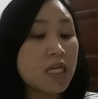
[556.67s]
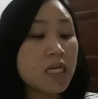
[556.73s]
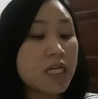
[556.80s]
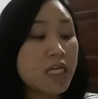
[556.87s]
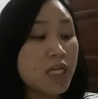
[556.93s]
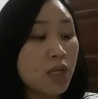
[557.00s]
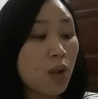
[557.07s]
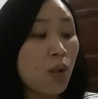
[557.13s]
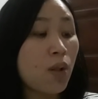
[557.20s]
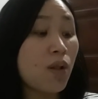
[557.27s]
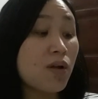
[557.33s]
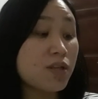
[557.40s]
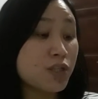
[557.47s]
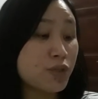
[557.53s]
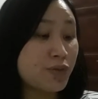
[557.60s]

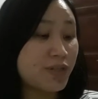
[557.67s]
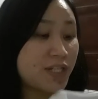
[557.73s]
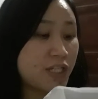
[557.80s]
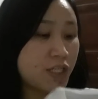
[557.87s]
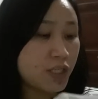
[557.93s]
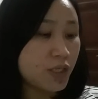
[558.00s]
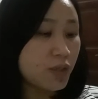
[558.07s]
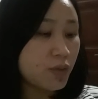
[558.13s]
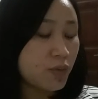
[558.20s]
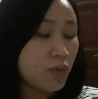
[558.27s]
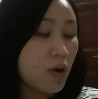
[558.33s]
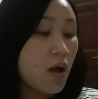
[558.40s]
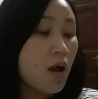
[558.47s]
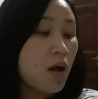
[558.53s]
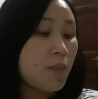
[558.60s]
equal to
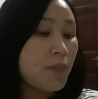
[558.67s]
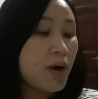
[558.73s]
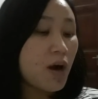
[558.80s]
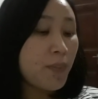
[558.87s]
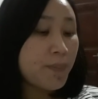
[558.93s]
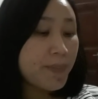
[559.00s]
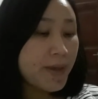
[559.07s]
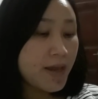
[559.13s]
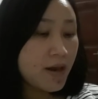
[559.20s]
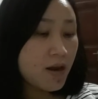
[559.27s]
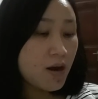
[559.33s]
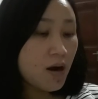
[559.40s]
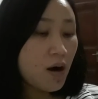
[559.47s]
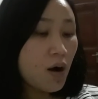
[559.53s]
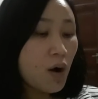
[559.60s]
you, but a
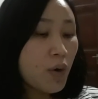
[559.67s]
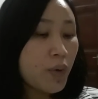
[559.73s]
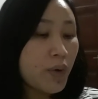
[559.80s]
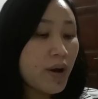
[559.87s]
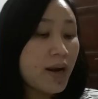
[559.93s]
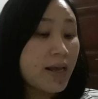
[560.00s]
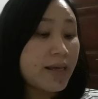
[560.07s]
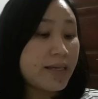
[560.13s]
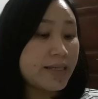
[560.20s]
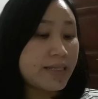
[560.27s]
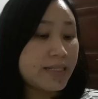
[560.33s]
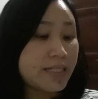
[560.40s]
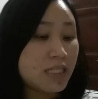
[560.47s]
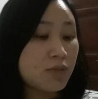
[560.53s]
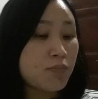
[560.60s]
peer really
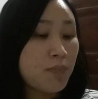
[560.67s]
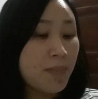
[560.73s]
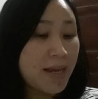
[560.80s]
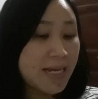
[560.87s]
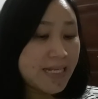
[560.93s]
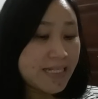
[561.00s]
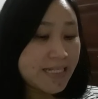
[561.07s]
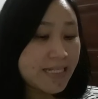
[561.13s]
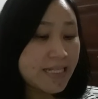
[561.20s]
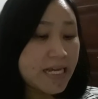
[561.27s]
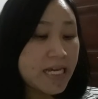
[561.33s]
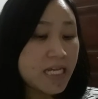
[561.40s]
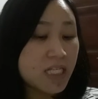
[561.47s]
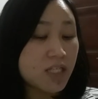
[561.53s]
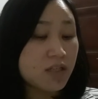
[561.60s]
means
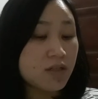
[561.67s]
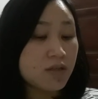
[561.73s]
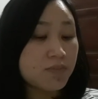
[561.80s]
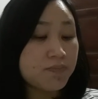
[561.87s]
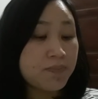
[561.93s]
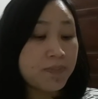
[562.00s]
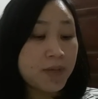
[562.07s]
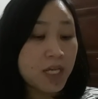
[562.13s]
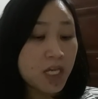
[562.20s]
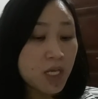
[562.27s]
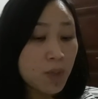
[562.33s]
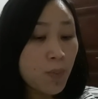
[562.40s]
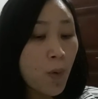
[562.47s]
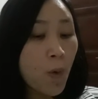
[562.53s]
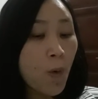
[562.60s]
is a
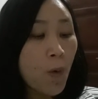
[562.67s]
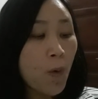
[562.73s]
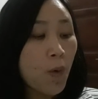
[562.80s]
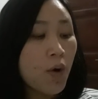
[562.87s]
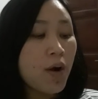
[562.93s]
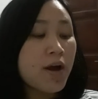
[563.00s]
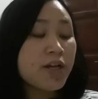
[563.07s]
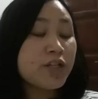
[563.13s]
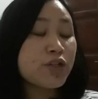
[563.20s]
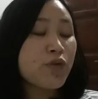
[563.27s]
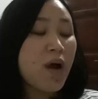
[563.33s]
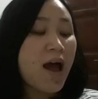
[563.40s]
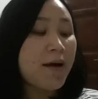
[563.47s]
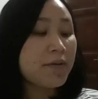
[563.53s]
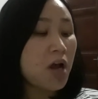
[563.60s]
people you
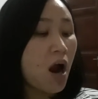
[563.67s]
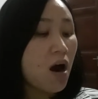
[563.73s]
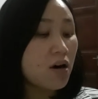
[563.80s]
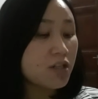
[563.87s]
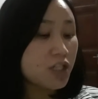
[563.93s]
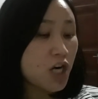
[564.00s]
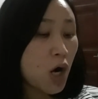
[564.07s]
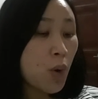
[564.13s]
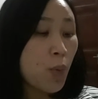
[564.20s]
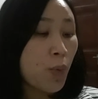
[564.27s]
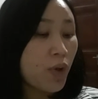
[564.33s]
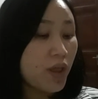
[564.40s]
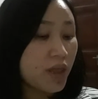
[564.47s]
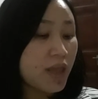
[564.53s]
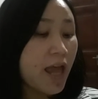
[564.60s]
have contact
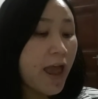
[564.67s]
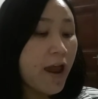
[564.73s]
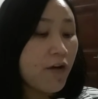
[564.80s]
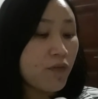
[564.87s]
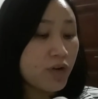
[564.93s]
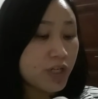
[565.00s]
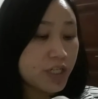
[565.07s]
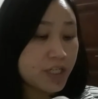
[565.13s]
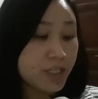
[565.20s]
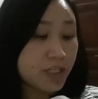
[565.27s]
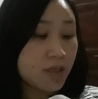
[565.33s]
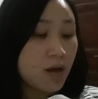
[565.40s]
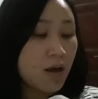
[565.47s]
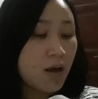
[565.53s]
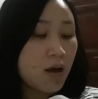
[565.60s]
with every
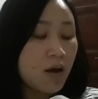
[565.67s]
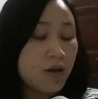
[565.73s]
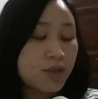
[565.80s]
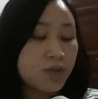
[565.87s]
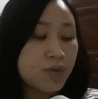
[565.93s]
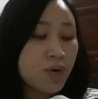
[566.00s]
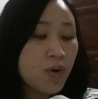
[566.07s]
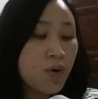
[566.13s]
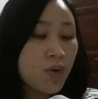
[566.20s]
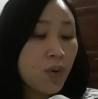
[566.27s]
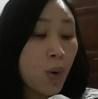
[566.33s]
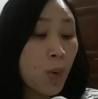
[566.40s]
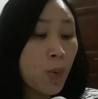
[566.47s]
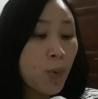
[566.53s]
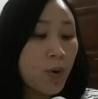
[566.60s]
day. Your
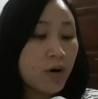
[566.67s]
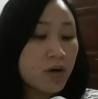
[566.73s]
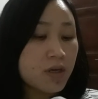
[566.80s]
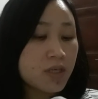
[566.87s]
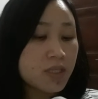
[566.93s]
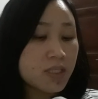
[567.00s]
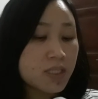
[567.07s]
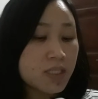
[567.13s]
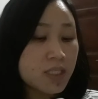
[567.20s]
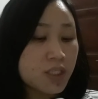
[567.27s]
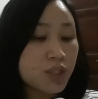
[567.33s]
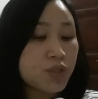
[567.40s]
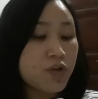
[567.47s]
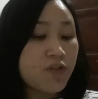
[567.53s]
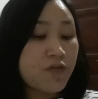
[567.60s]
co-workers,
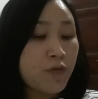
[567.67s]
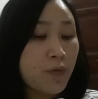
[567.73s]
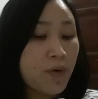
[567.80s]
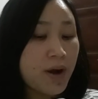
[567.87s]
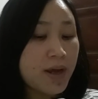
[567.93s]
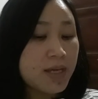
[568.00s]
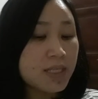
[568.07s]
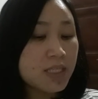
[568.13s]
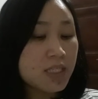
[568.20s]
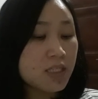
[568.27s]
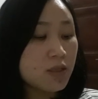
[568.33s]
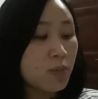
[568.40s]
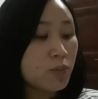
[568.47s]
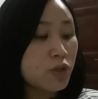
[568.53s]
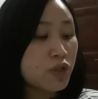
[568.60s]
your
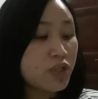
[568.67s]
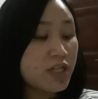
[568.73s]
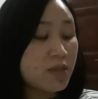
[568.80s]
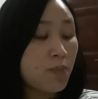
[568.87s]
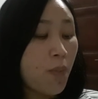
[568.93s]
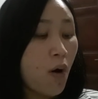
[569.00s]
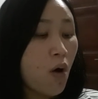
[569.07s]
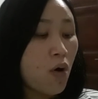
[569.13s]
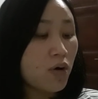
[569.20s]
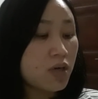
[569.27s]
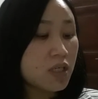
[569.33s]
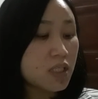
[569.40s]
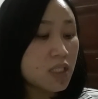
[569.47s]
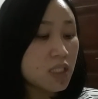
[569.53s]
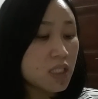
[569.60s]
friends, business
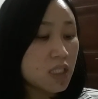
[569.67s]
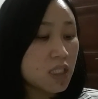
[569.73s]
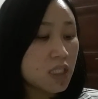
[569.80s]
partners,